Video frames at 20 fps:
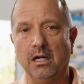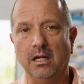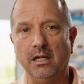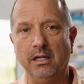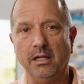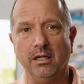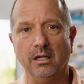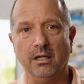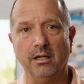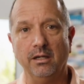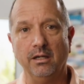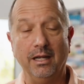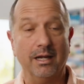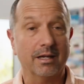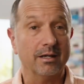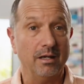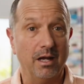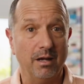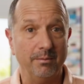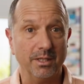in
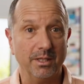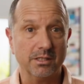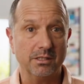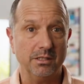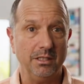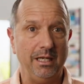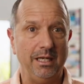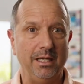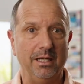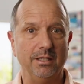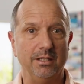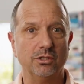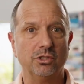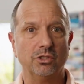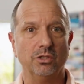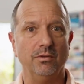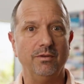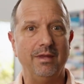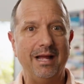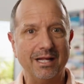economics. And
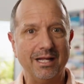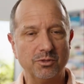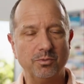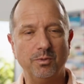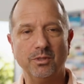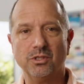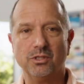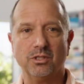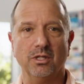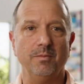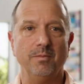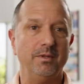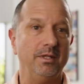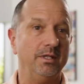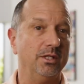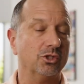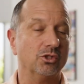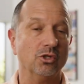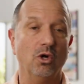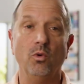so that's been something
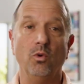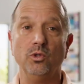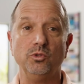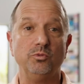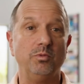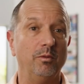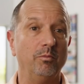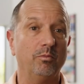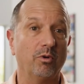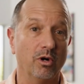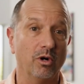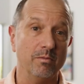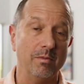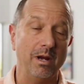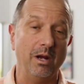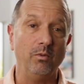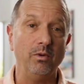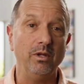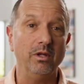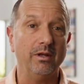that's always been part of
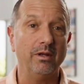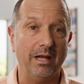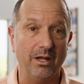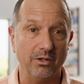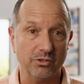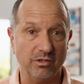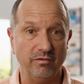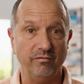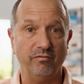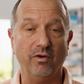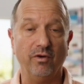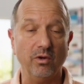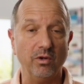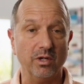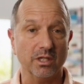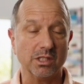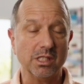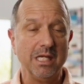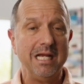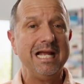my wheelhouse and
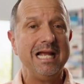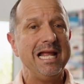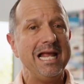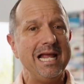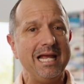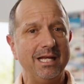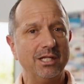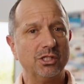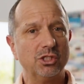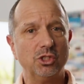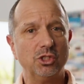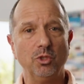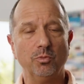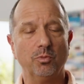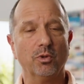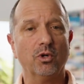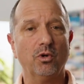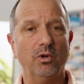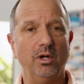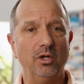focus. And it's
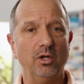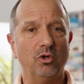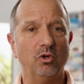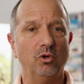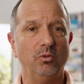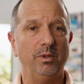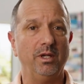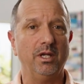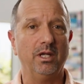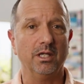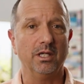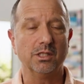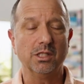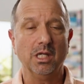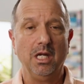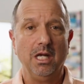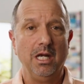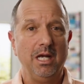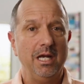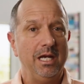super critical because,
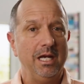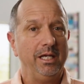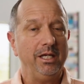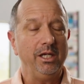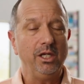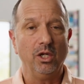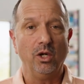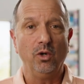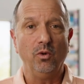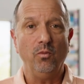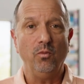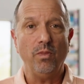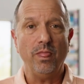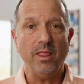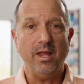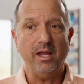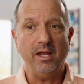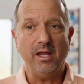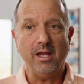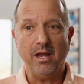
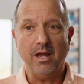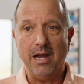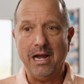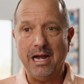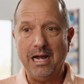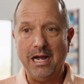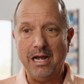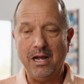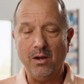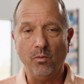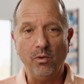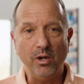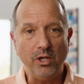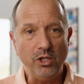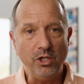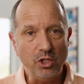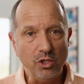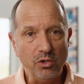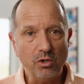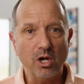when
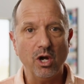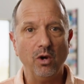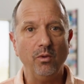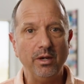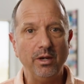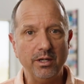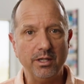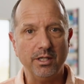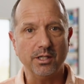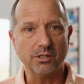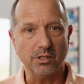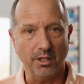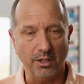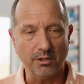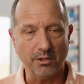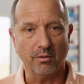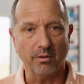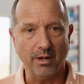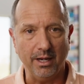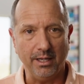you go into this
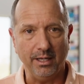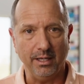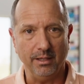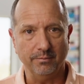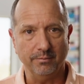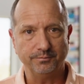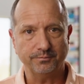underwriting